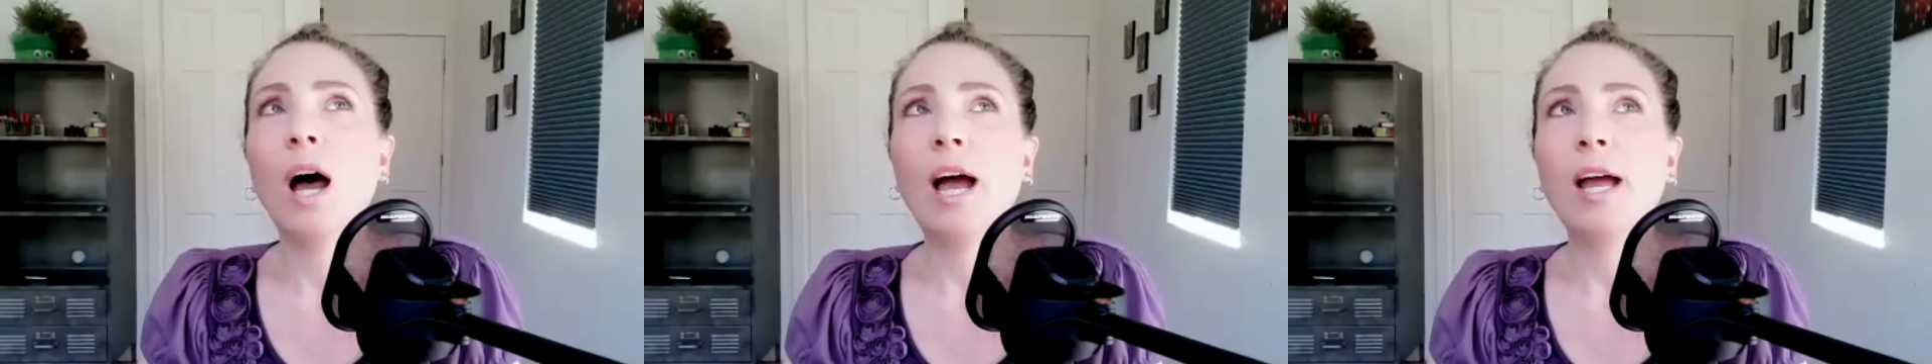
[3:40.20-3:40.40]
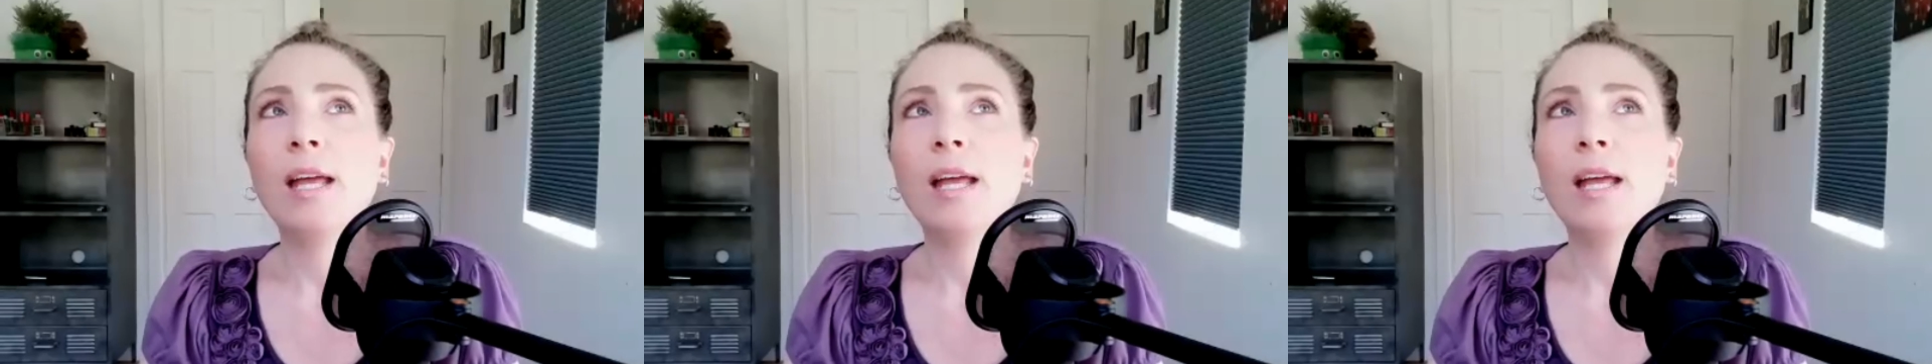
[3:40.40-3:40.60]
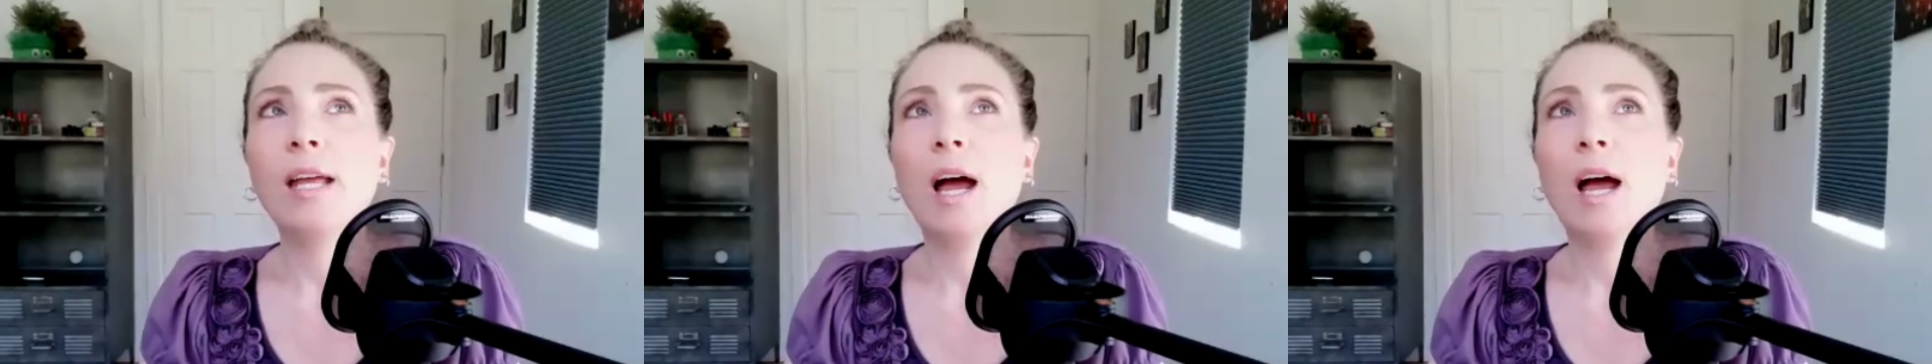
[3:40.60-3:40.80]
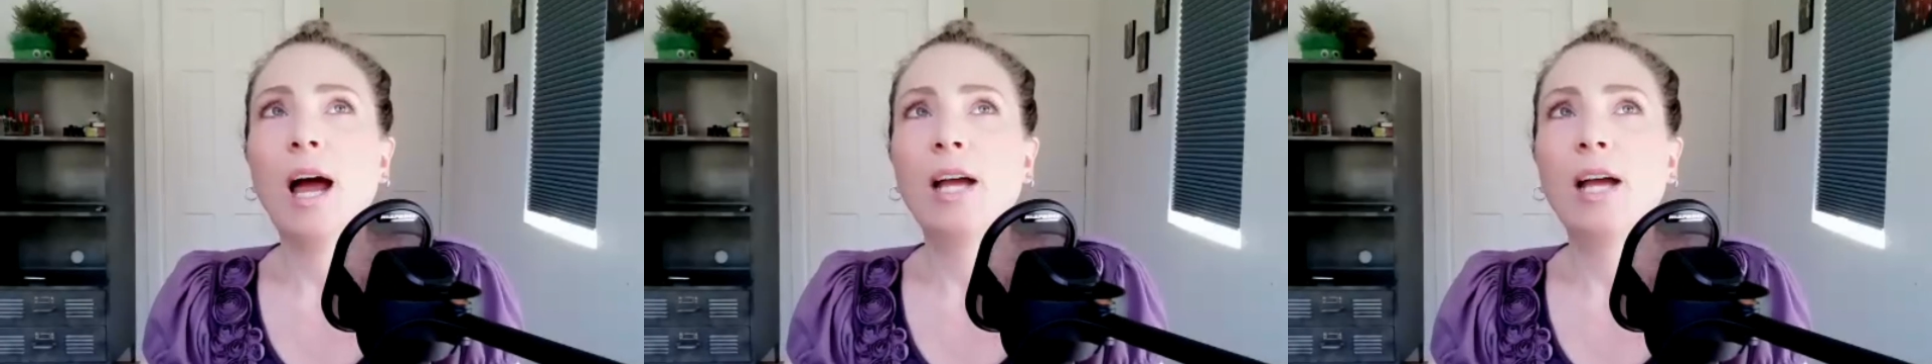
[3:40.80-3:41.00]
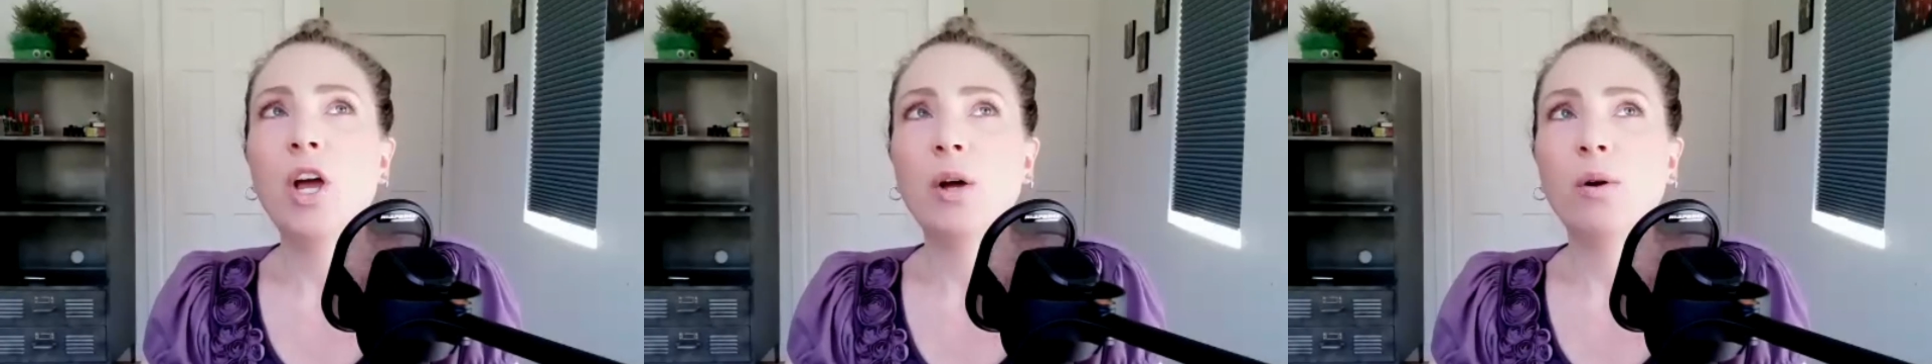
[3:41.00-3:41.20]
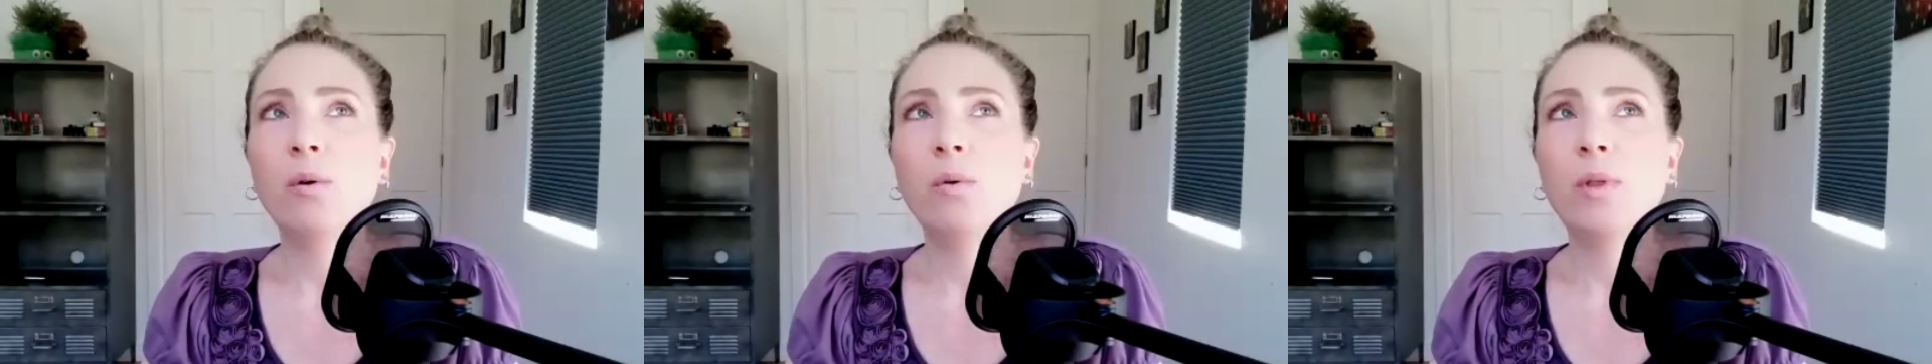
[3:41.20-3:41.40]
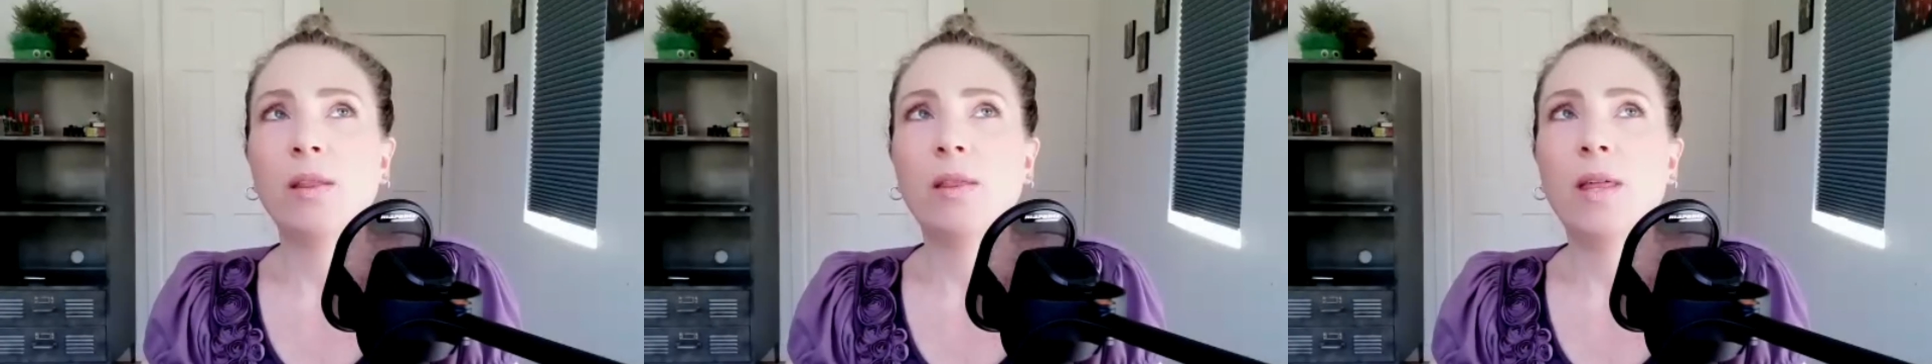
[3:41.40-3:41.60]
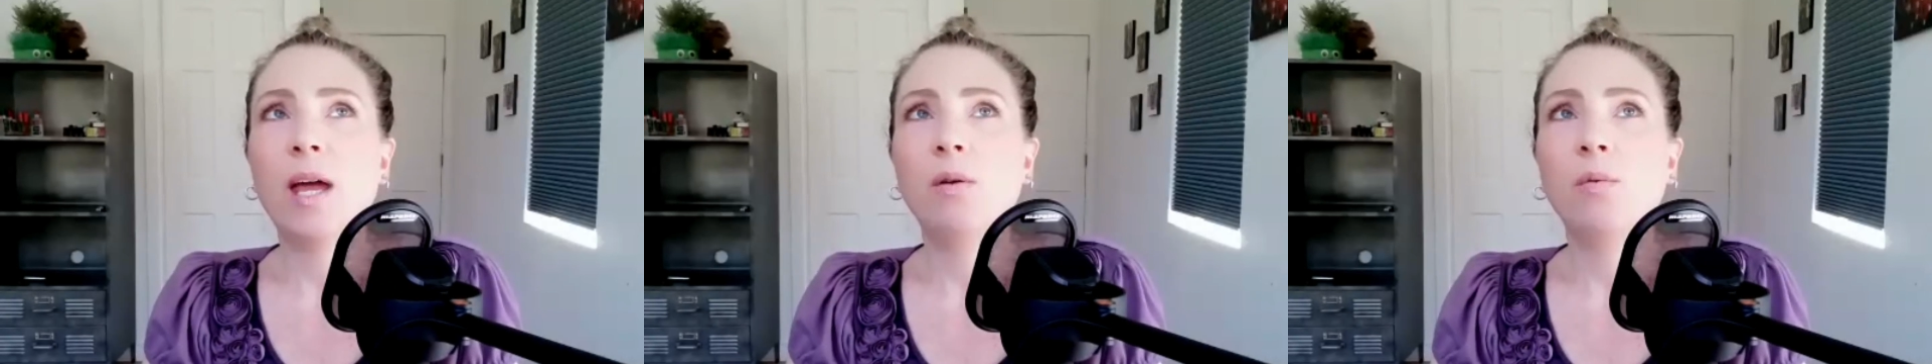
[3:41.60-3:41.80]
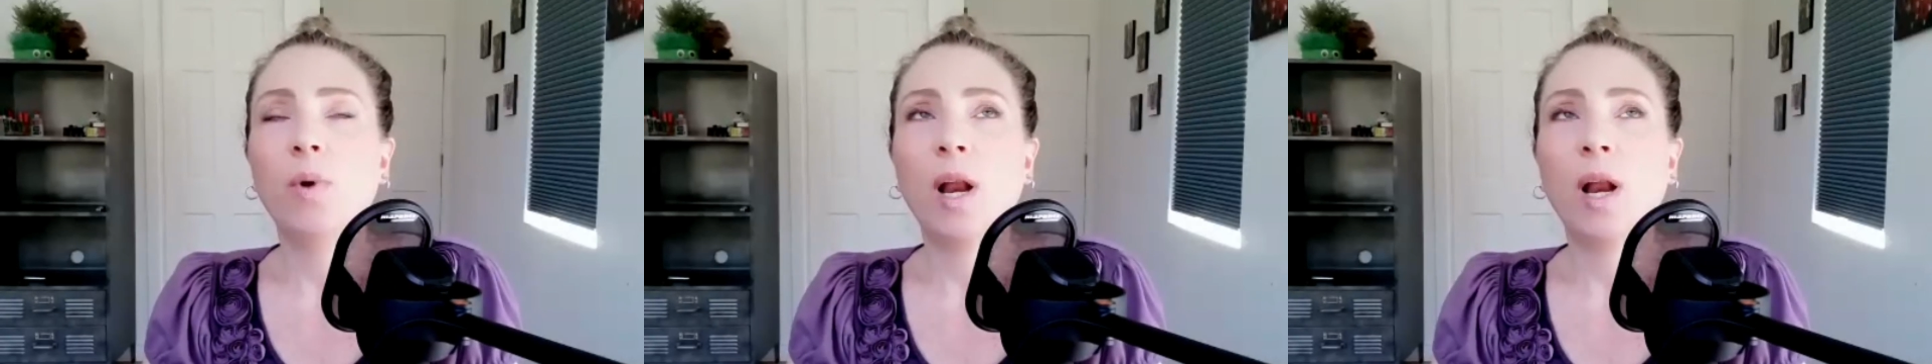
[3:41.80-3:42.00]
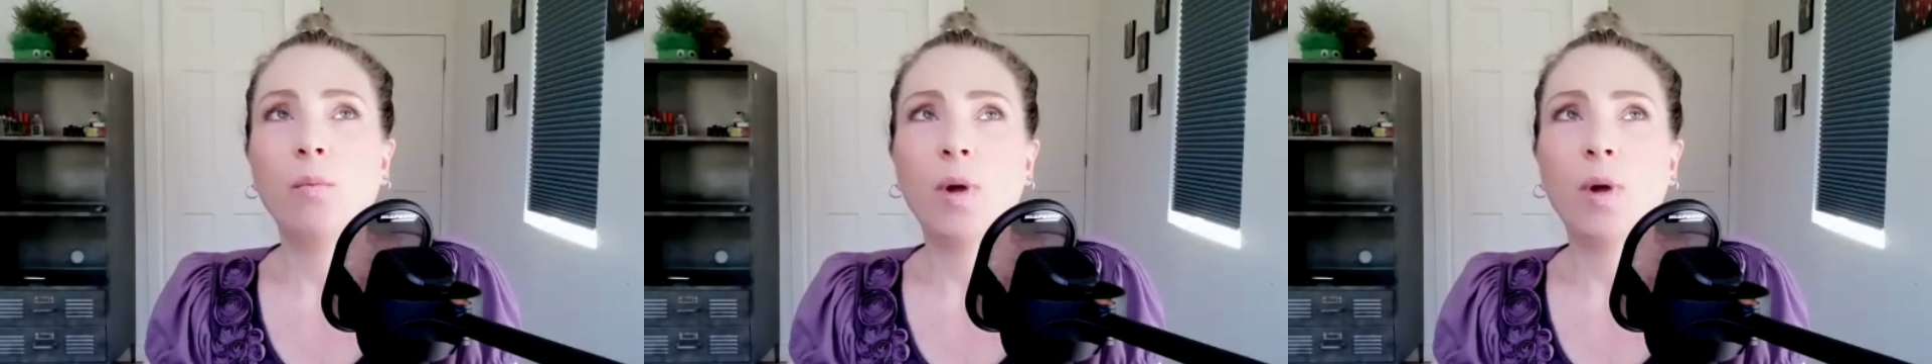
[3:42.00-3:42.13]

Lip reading: I know that then when I